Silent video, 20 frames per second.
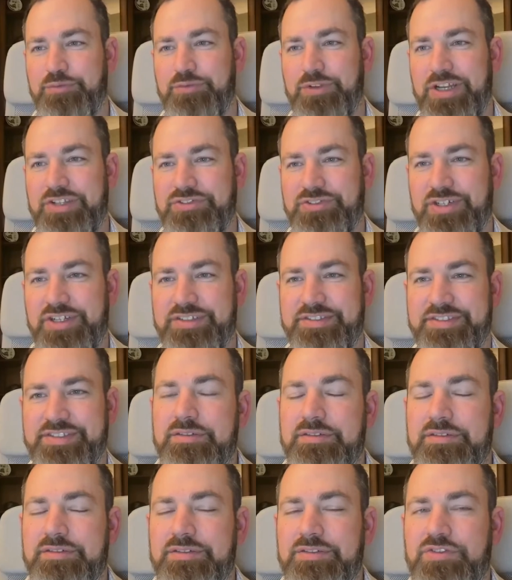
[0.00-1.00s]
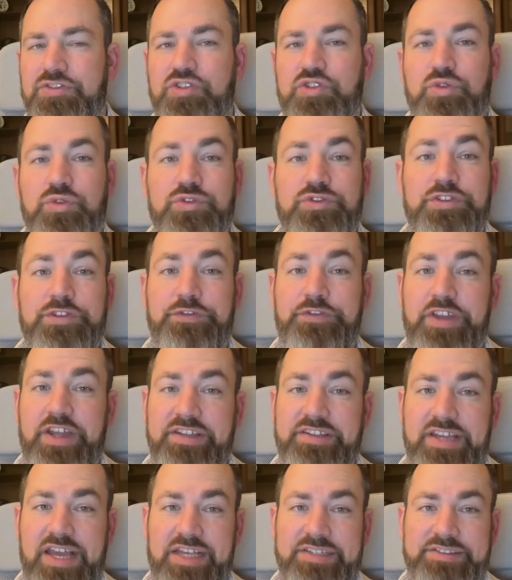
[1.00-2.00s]
restaurants. Schools are
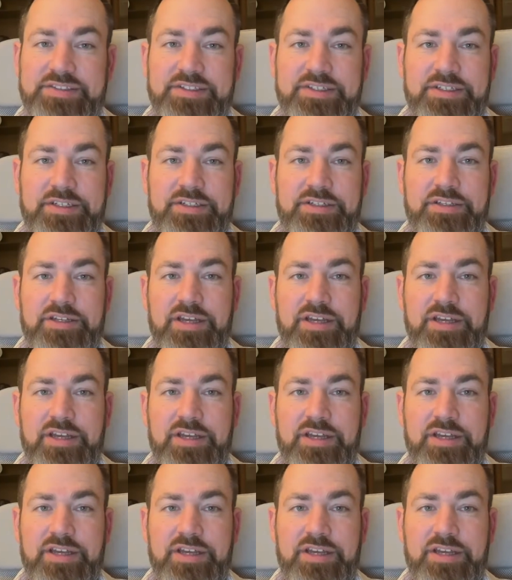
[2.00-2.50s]
fantastic.